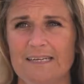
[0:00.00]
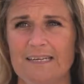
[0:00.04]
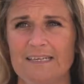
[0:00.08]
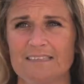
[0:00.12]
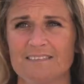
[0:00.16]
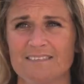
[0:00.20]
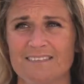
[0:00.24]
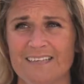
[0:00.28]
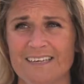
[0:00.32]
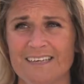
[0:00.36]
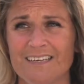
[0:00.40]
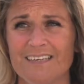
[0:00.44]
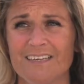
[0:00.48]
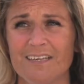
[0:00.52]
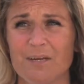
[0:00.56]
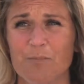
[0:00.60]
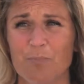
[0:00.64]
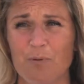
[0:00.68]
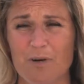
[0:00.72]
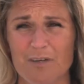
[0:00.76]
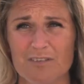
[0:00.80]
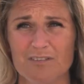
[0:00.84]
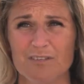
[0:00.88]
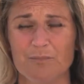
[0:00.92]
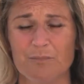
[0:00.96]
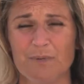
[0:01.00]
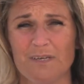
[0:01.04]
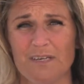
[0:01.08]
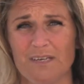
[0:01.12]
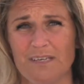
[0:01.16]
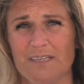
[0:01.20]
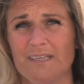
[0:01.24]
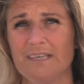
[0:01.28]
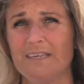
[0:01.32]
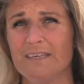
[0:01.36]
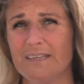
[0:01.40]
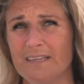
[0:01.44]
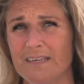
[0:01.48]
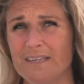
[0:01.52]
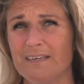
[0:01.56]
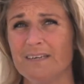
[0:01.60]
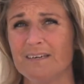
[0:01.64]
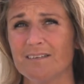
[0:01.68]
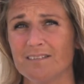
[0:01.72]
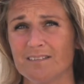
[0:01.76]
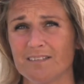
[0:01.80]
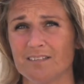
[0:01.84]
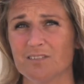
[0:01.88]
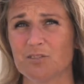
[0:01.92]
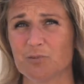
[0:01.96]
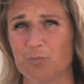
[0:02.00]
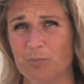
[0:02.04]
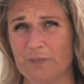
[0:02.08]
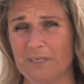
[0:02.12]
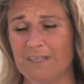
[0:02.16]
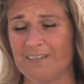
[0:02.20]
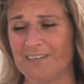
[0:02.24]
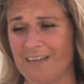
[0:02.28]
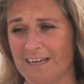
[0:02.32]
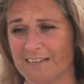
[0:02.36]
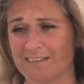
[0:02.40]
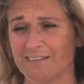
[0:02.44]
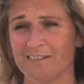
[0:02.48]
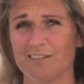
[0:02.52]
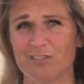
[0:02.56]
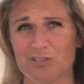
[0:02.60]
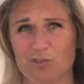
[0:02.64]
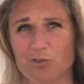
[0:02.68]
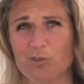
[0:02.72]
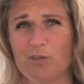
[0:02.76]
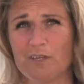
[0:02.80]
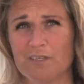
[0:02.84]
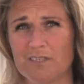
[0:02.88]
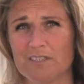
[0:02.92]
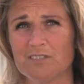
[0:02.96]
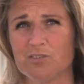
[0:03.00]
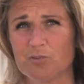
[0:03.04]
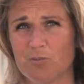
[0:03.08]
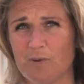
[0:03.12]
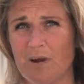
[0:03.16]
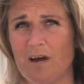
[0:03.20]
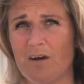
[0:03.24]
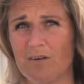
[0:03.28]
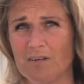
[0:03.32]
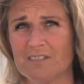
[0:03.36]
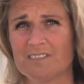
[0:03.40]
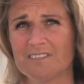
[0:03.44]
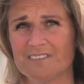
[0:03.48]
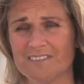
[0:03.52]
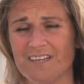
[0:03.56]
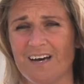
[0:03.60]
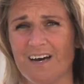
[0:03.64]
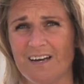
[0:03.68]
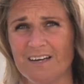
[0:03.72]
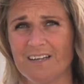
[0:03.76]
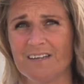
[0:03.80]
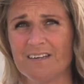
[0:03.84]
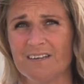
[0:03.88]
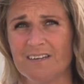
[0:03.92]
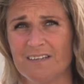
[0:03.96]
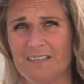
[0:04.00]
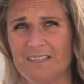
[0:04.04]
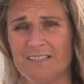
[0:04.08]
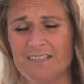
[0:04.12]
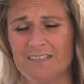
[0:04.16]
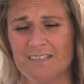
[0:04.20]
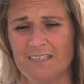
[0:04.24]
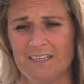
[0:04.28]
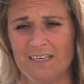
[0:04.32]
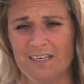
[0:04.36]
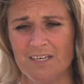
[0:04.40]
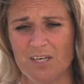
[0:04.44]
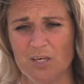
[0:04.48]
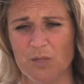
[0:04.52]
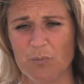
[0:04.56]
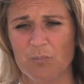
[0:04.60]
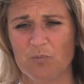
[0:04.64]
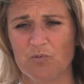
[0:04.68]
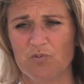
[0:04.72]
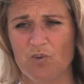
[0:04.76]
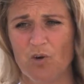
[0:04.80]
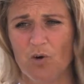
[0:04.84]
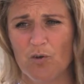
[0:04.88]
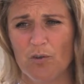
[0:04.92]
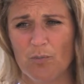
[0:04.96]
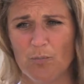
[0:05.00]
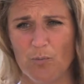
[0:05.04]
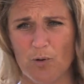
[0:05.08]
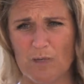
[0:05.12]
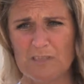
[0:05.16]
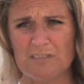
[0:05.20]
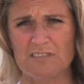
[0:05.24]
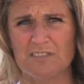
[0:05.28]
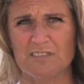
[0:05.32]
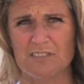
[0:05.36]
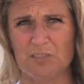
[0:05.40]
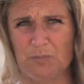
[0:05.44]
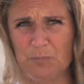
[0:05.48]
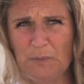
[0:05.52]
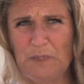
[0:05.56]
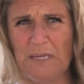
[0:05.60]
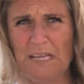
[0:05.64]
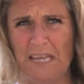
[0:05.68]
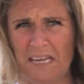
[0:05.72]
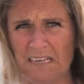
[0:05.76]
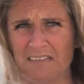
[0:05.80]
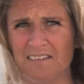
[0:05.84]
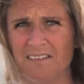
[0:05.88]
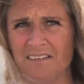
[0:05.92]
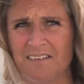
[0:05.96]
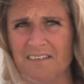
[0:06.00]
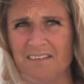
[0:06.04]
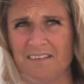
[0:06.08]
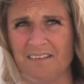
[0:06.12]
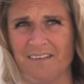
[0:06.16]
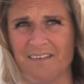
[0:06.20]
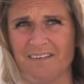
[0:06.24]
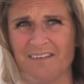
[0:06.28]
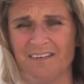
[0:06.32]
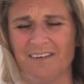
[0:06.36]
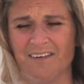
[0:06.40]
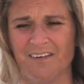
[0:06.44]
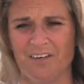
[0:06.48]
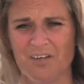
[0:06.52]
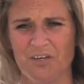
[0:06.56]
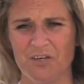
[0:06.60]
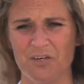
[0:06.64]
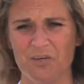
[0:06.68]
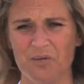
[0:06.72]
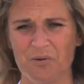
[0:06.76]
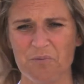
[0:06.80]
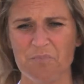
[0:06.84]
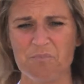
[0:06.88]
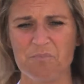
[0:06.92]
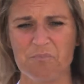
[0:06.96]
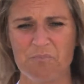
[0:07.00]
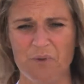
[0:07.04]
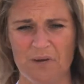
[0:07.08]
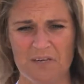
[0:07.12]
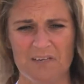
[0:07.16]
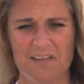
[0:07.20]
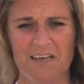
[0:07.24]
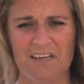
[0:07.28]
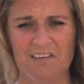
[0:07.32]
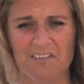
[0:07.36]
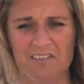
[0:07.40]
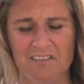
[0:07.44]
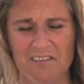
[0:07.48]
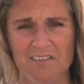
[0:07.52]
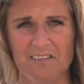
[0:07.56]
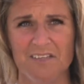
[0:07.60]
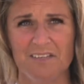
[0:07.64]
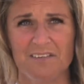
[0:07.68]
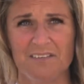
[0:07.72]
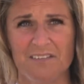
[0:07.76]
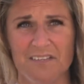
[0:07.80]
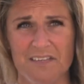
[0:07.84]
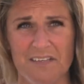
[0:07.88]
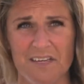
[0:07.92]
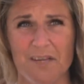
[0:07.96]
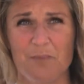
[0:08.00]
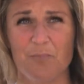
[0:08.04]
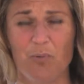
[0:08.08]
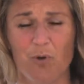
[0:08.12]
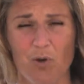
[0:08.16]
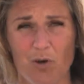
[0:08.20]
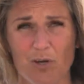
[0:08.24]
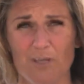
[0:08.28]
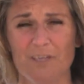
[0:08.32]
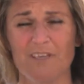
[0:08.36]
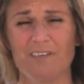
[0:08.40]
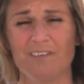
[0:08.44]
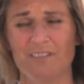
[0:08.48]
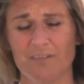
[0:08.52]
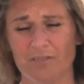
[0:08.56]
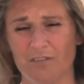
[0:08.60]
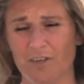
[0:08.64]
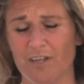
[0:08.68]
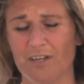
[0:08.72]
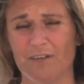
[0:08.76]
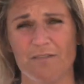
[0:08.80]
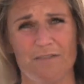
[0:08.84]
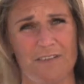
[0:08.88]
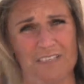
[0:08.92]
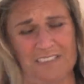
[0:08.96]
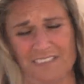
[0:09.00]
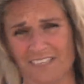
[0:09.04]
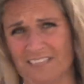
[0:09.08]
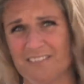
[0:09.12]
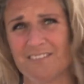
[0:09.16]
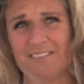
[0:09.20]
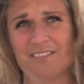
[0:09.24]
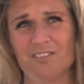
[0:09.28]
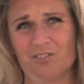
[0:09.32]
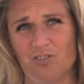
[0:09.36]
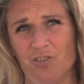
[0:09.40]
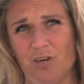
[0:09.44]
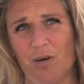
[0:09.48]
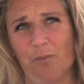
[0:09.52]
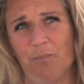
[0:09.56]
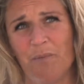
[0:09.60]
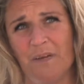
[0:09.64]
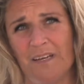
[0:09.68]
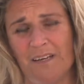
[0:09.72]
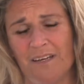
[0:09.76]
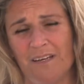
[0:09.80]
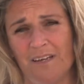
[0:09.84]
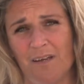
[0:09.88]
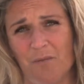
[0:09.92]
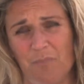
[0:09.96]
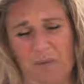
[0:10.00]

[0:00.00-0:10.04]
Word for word: It has taken approximately a year since we actually stood on this ground and started. Um, so the process has been hectic, um, but actually, the employees have done a fantastic job in